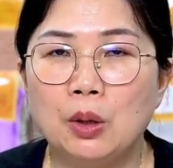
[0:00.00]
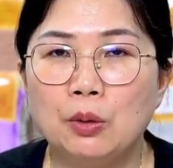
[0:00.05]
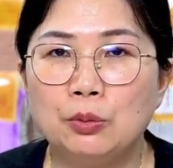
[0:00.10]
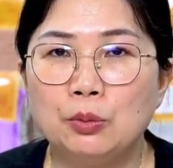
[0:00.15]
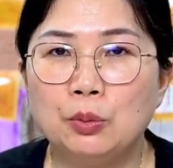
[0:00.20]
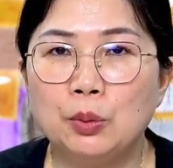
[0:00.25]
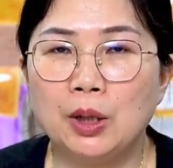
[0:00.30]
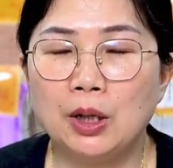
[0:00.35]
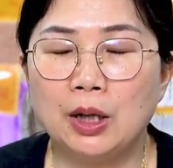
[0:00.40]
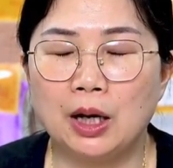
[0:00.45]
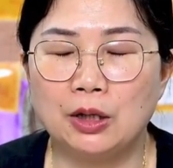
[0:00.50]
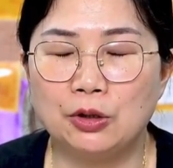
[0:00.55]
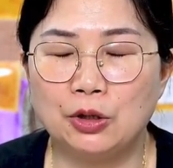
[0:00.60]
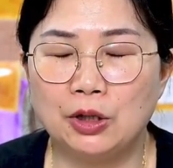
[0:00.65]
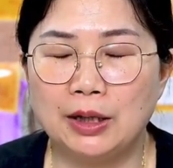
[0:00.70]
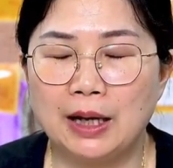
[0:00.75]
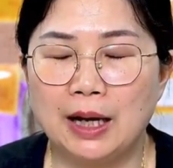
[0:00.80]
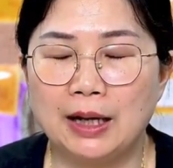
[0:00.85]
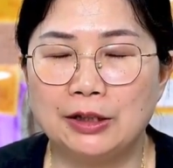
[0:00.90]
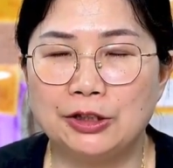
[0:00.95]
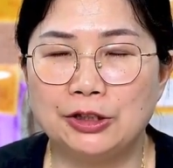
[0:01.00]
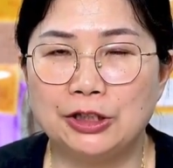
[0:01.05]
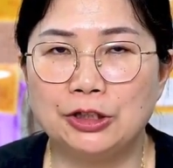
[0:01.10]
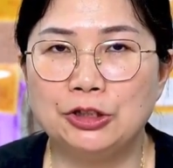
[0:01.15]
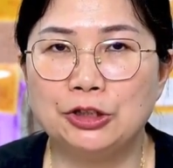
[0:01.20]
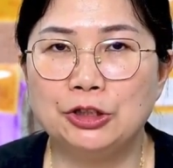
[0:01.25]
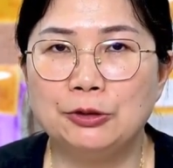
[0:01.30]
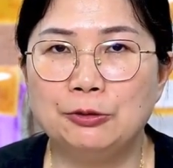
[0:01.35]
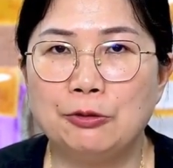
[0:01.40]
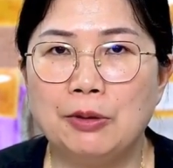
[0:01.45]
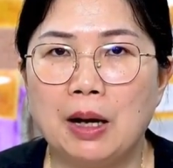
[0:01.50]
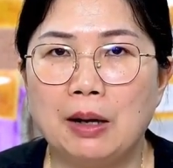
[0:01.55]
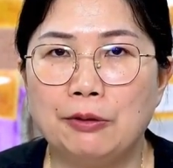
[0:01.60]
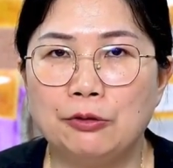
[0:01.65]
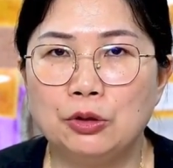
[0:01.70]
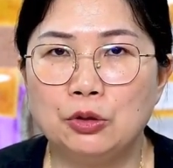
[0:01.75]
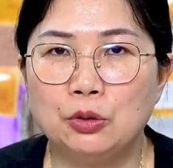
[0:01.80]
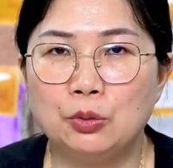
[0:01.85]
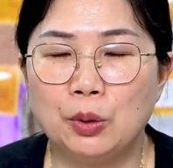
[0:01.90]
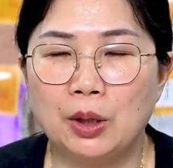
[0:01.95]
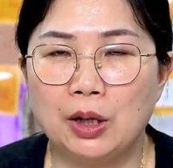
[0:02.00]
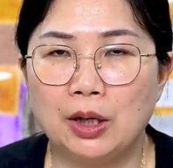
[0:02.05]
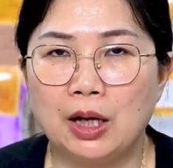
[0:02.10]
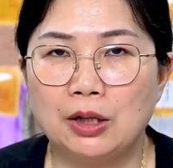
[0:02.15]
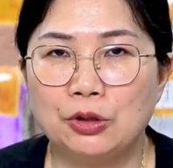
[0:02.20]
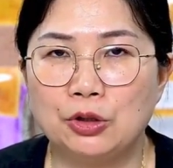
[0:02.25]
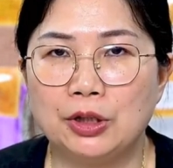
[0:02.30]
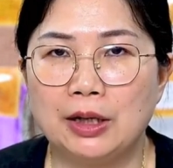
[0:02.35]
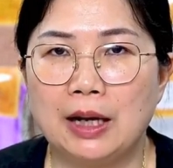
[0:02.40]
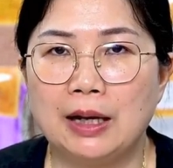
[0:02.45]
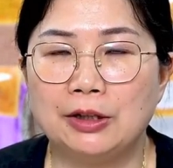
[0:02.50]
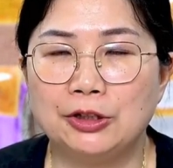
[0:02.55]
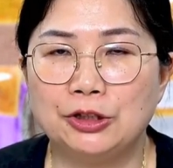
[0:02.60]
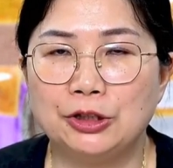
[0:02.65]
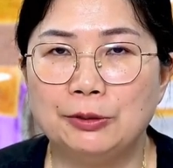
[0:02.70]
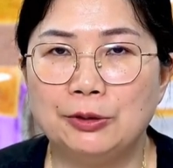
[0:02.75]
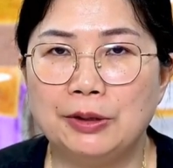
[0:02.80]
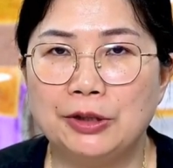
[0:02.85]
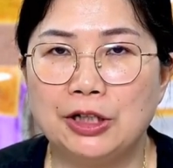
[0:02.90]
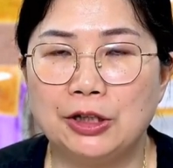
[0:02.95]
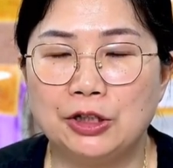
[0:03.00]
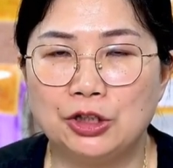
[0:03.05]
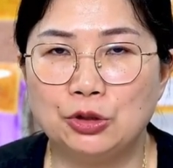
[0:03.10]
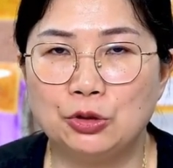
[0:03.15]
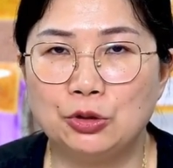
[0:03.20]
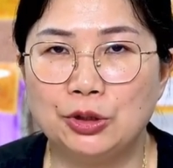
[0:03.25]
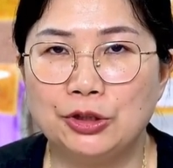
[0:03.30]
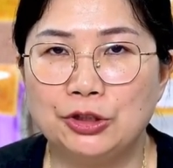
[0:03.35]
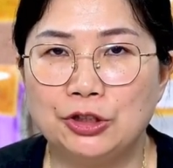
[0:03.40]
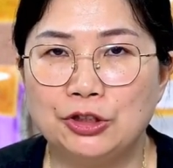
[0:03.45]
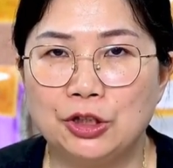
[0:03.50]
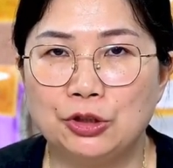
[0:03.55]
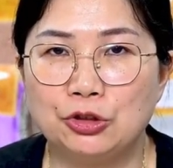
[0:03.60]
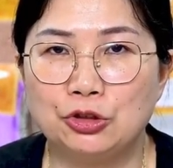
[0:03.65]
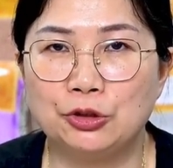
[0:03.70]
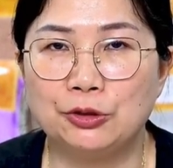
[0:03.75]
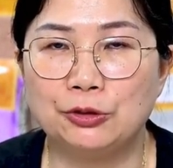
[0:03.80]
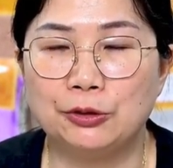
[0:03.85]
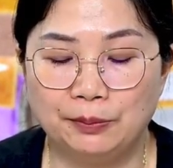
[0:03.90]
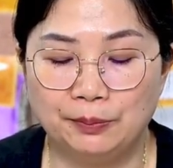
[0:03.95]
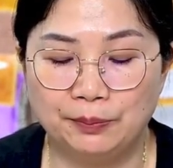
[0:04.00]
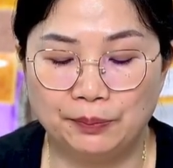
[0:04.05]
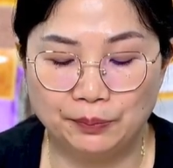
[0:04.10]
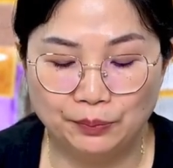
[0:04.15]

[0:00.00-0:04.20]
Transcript: of 165 to 170 degrees Celsius.